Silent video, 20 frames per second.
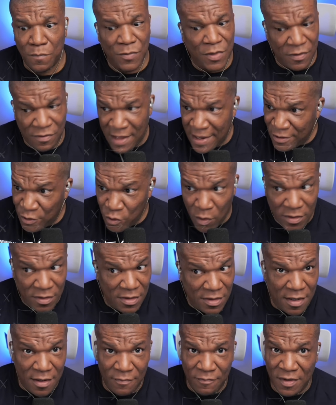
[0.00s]
Just like Jordan
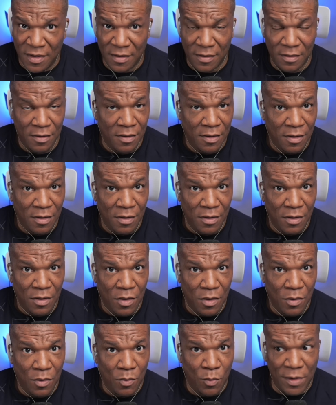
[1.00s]
Love did.
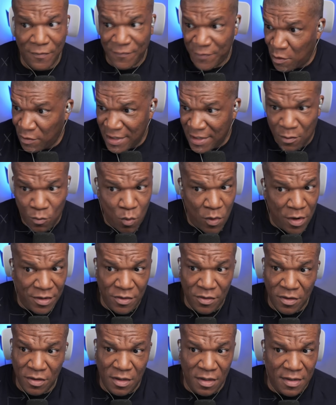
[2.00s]
What if you only get 1
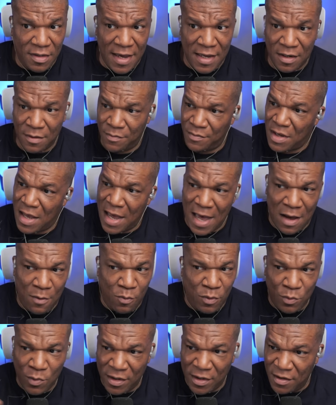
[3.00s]
year to look at him? I
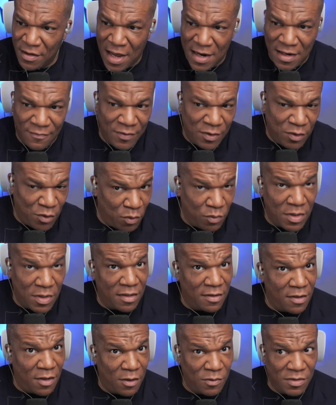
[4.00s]
would rather not even do none
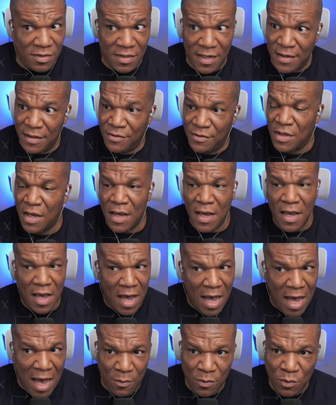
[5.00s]
of those things.
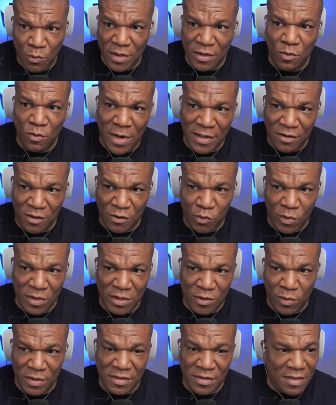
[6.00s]
I would rather wait to
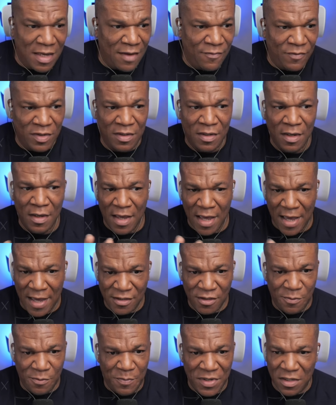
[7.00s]
2027
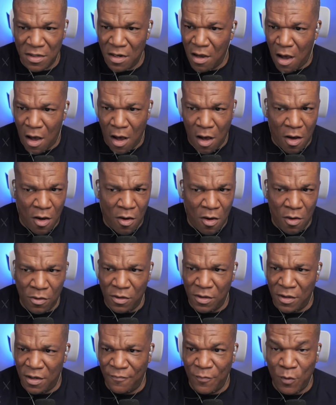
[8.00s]
and spend
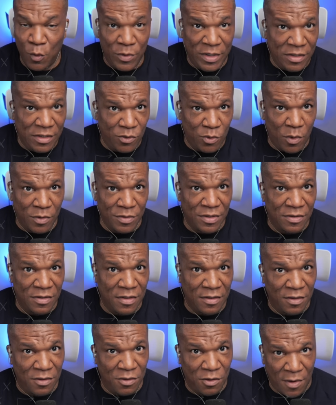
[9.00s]
all of the resources
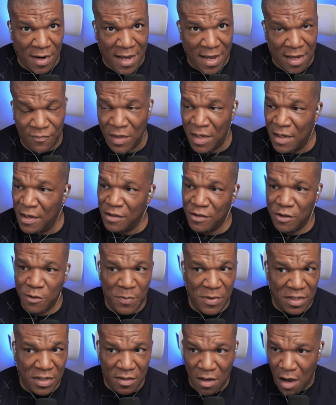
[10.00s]
in the draft,
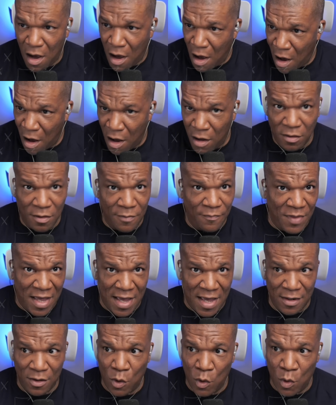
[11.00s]
spend all of
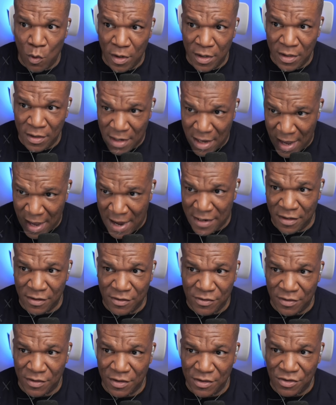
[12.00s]
that on adding
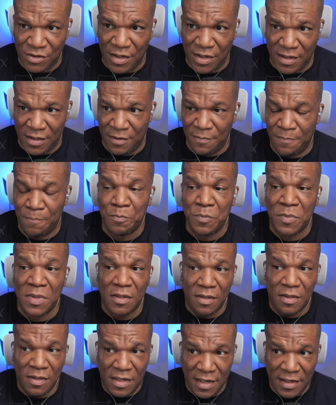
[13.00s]
to this team,
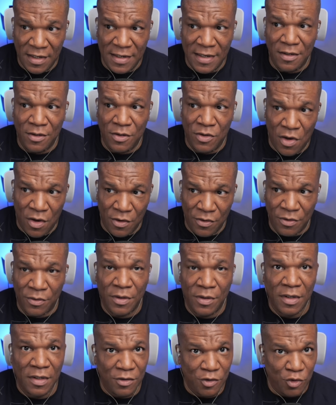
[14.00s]
getting it
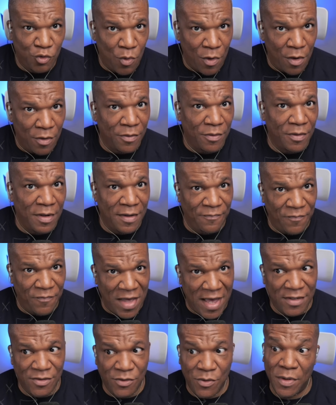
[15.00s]
younger, stronger, and
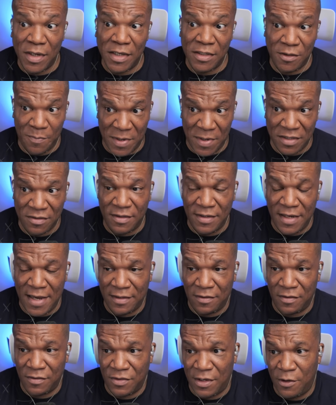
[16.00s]
faster, especially
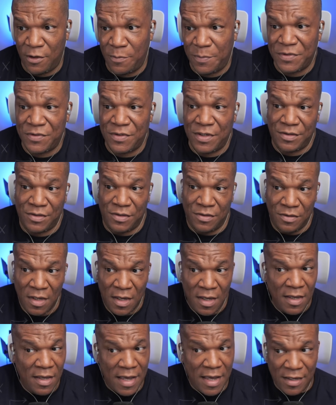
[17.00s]
at the skill positions.
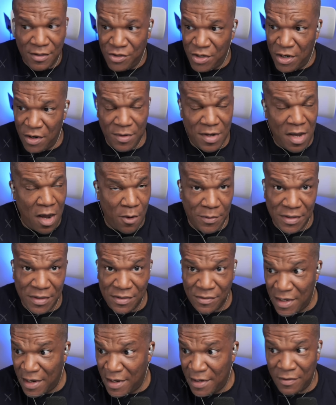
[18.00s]
And Jerry already
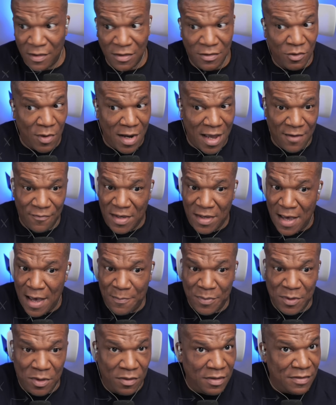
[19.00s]
said the draft
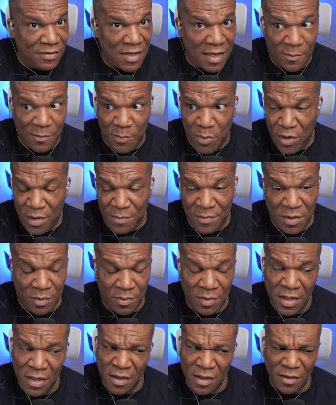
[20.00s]
capital is at a premium.